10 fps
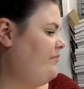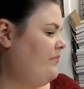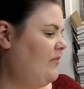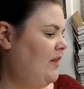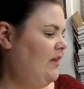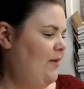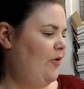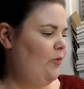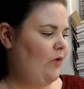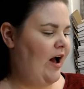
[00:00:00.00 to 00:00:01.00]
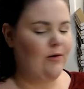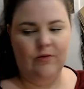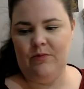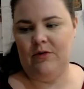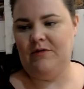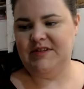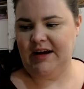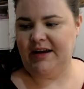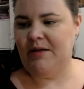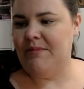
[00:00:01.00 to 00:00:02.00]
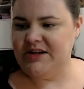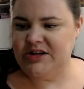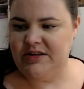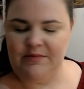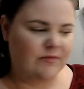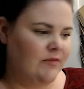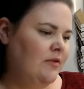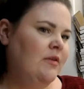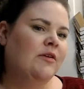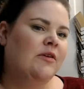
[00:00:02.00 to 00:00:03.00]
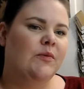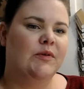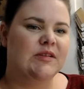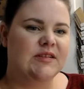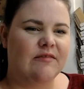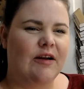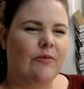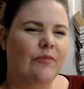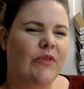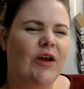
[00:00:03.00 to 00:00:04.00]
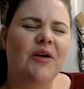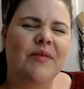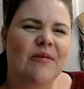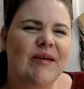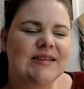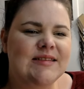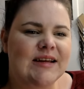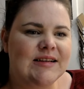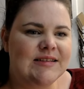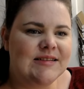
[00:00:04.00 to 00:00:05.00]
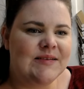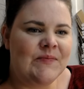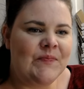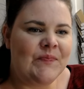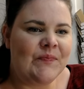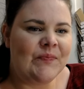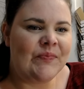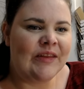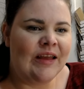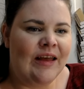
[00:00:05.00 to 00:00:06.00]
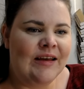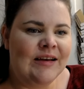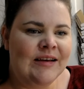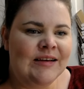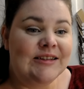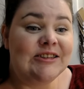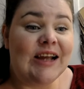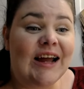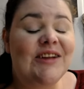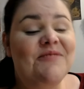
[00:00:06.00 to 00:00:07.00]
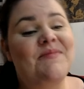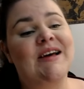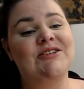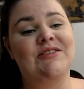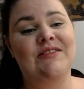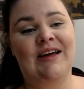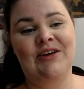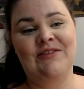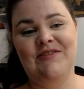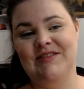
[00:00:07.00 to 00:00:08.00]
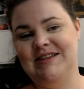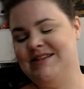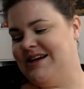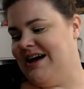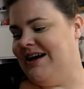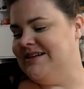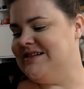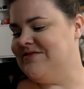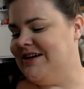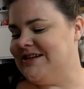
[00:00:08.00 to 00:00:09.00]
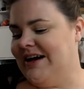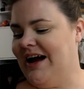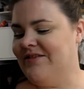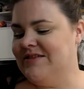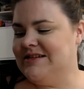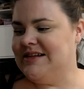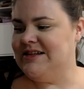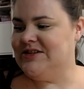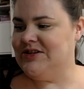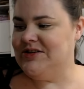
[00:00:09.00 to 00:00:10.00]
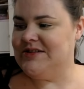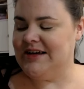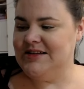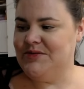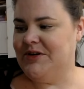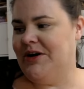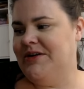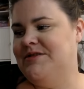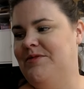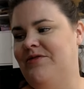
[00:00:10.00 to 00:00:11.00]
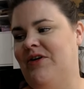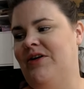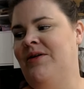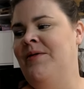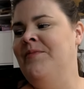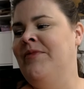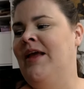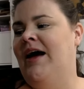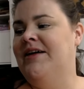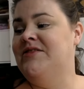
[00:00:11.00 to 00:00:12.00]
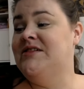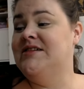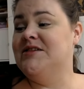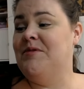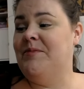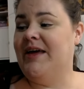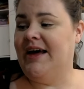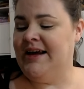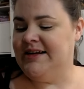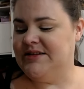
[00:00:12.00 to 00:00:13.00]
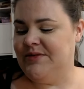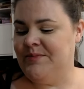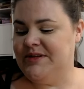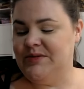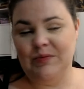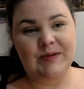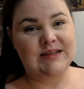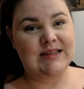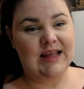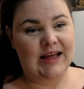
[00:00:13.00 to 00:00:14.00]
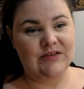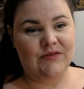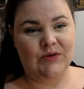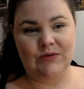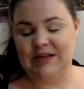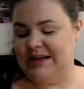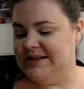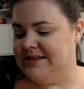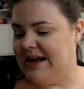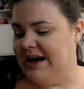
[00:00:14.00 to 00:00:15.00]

Yeah, but obviously I can measure them once they're out. I hope that makes sense. Shannon, bless you, thank you for the stars. Right, I haven't seen Suzanne, so we're going to move on. She does come on, we can add her in, but it will be to the end of the order list there.